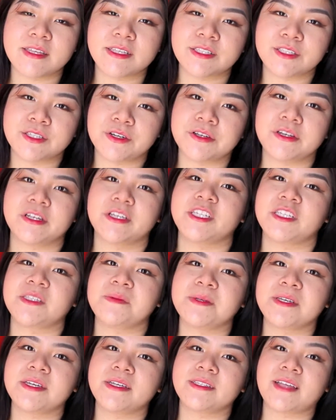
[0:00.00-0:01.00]
this toner just
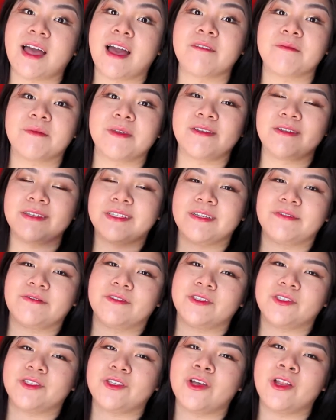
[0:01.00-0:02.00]
because I've been using it
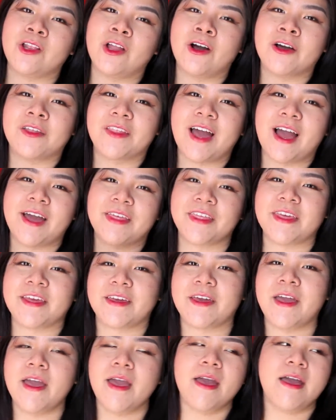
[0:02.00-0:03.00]
for so long that I
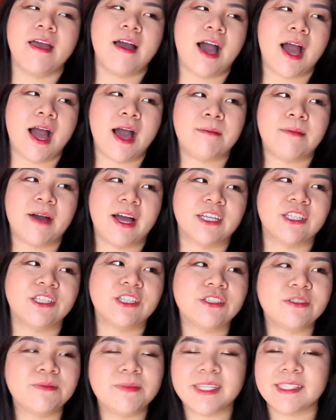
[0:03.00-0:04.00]
think I
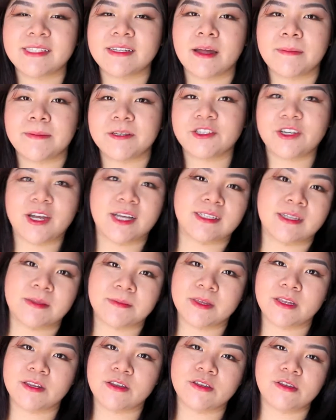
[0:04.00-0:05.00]
should mix it up and try
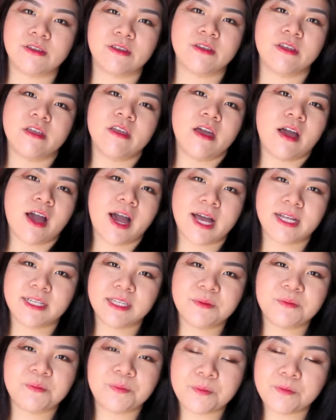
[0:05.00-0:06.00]
something new. I
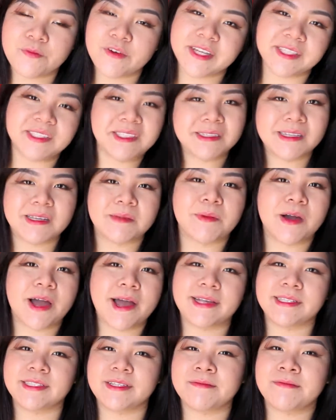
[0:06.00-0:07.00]
did recently
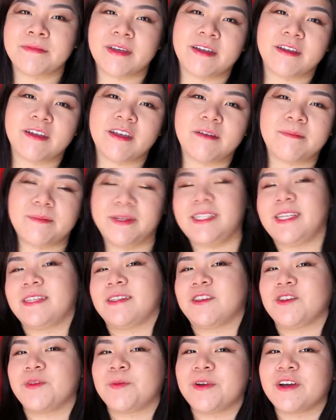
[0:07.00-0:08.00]
buy some Mario
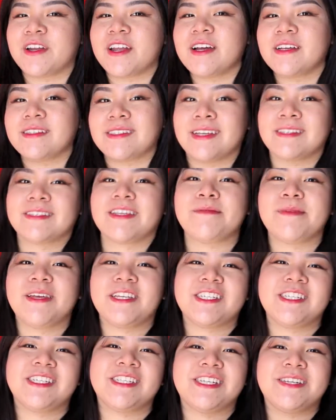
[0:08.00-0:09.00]
Badescu products, as I
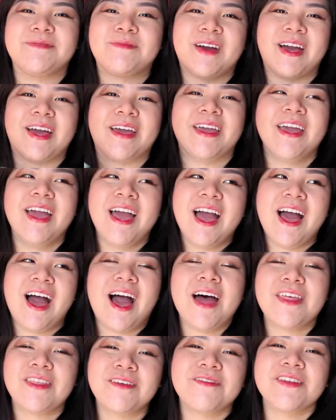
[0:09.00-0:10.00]
mentioned in my
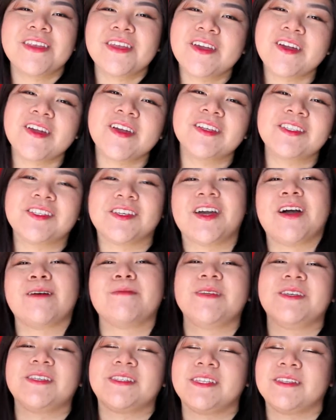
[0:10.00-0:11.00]
other video, so I'll
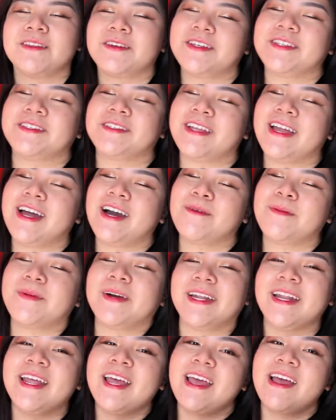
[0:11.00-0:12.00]
be using those now.
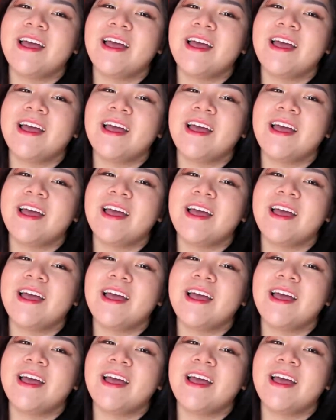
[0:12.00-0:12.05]
But